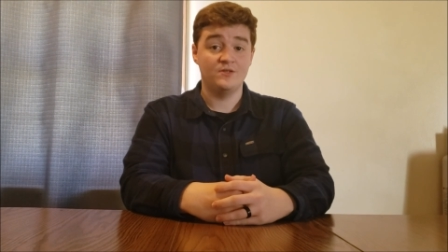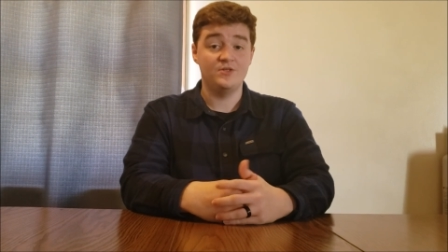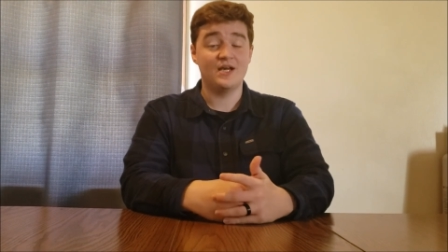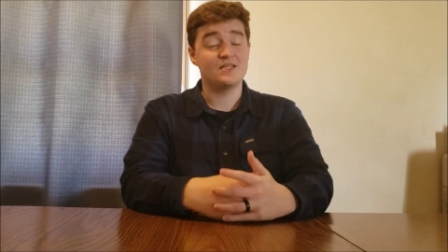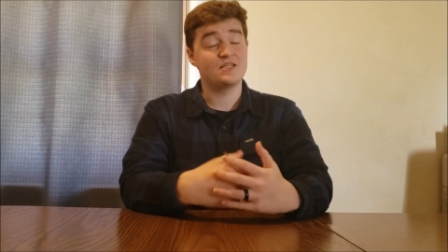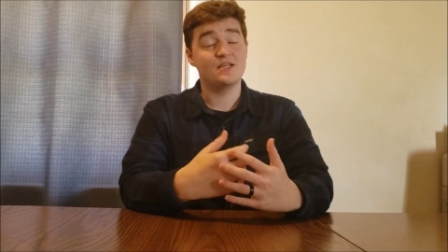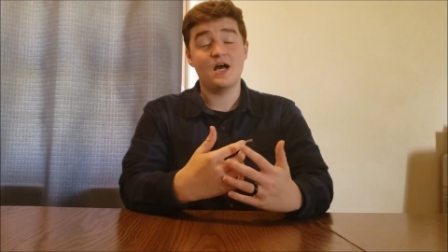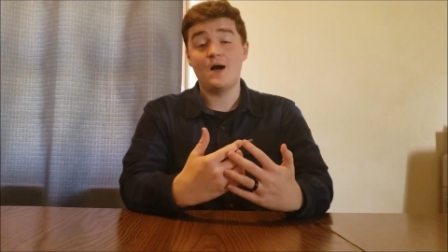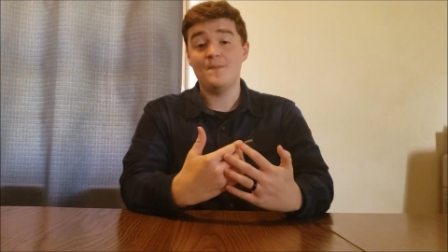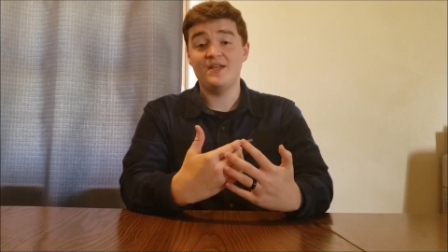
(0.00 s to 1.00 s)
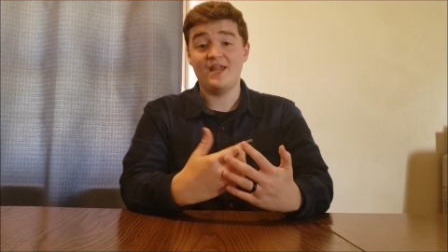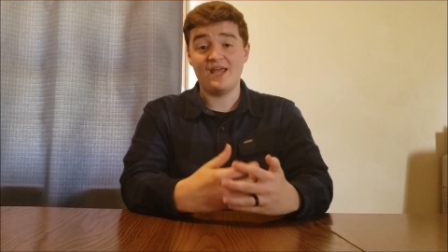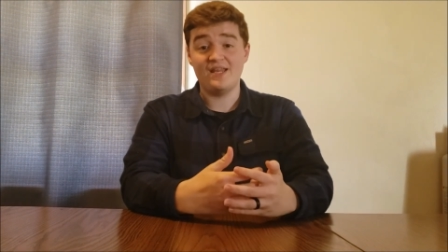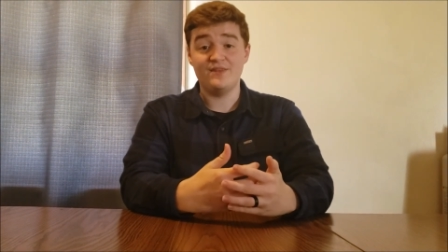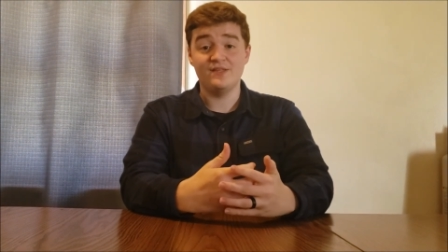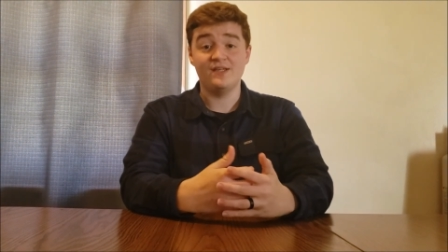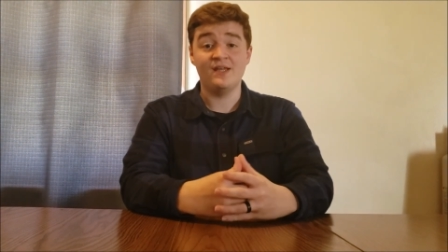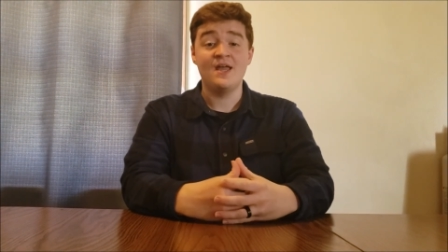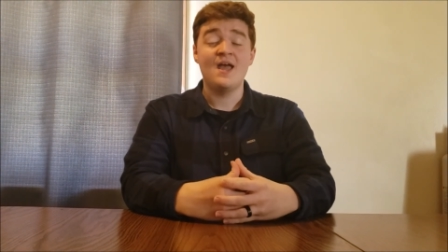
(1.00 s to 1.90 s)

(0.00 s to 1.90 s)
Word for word: You guys can comment anything,